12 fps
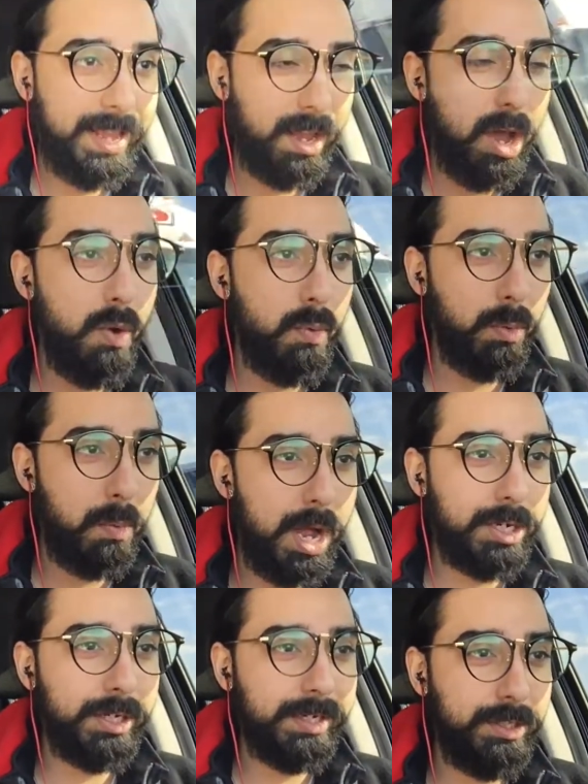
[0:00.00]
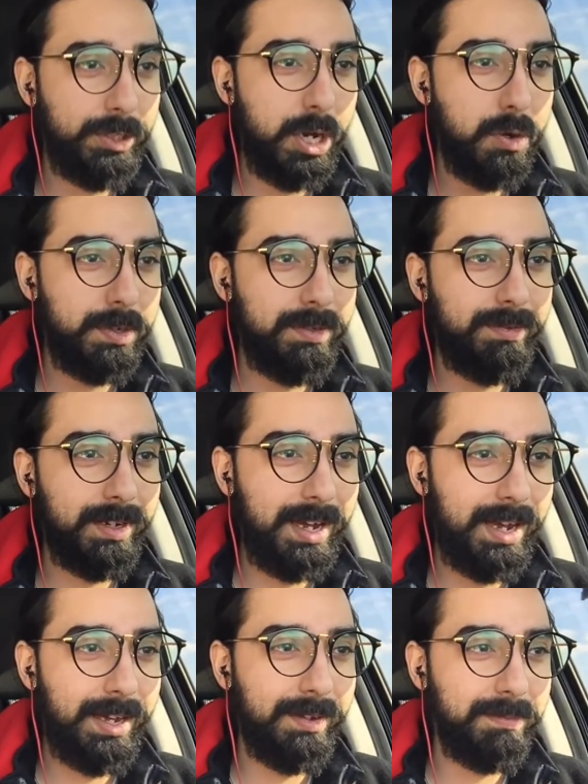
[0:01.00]
like, oh, we're watching Joe
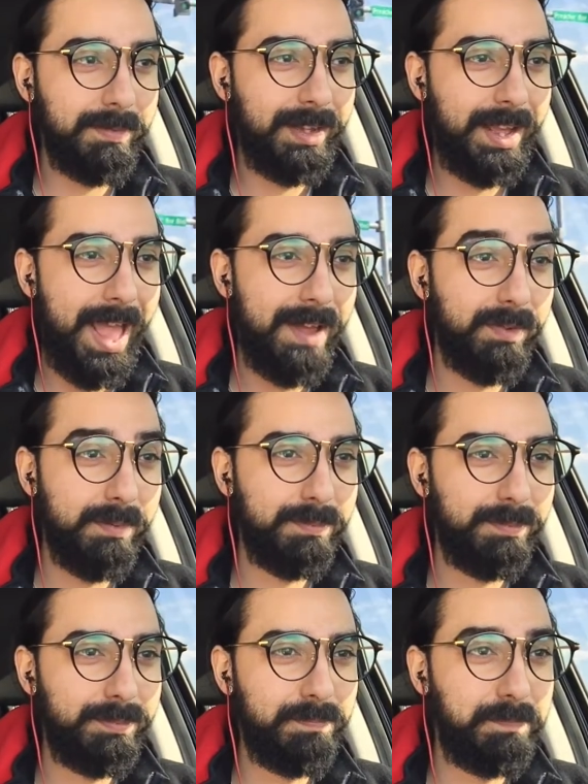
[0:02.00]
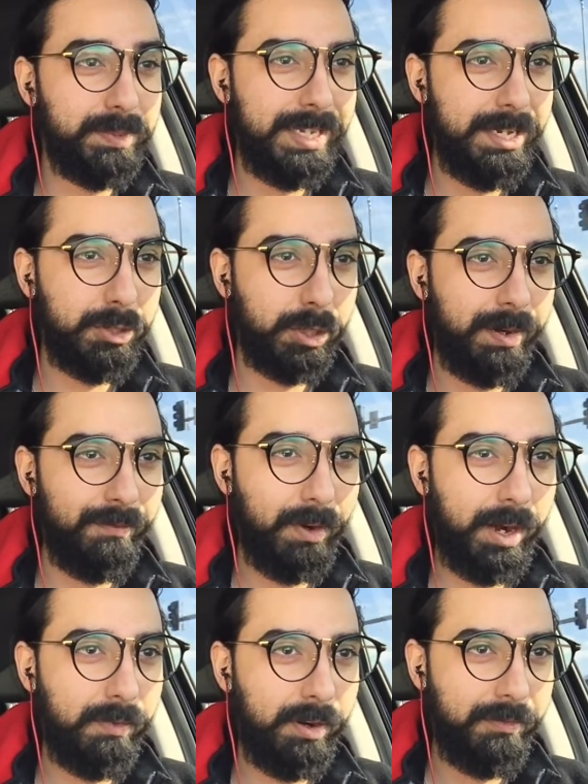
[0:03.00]
have a seizure in
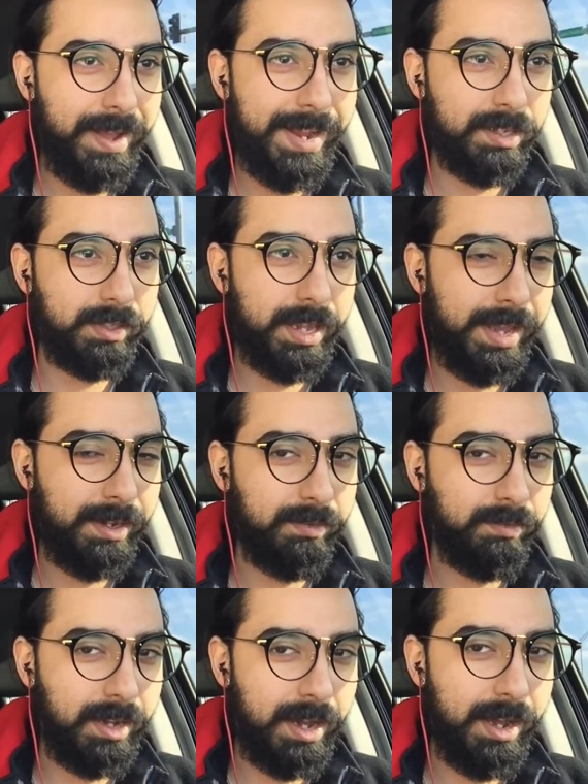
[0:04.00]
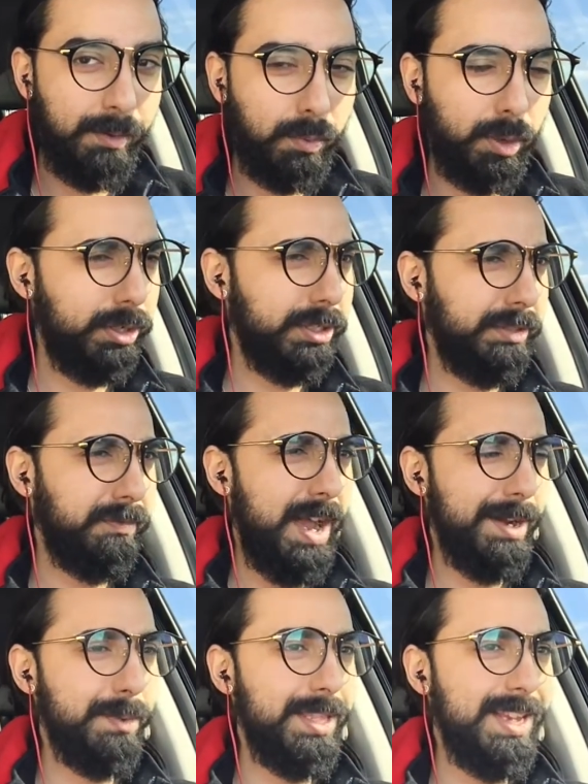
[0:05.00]
front of our face, and we're just
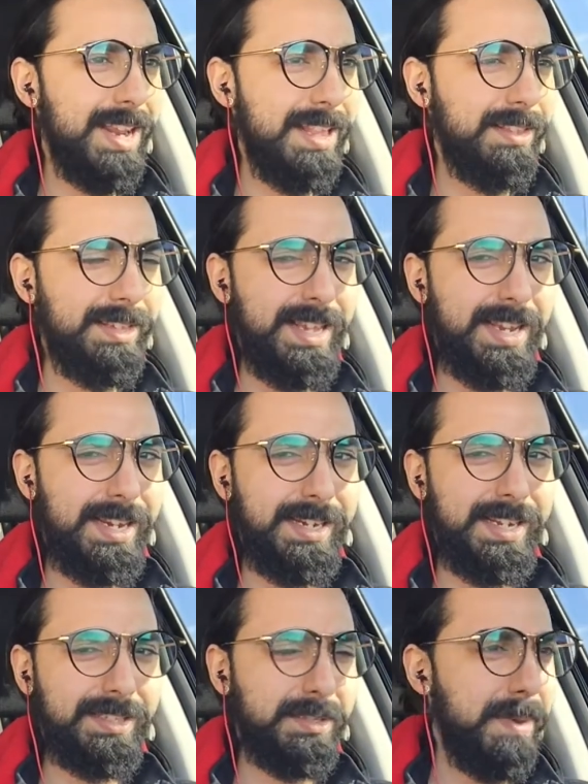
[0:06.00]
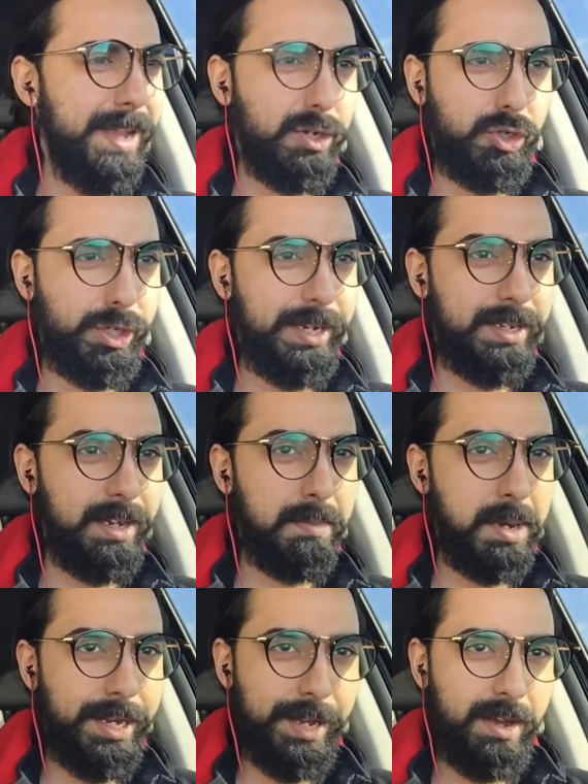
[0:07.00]
fine with it, and CNN gets to make a shit ton
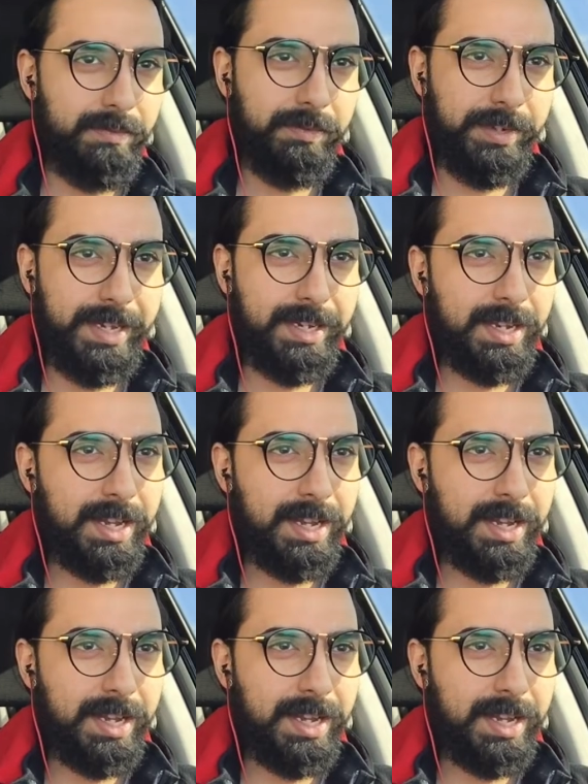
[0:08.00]
of money off of it.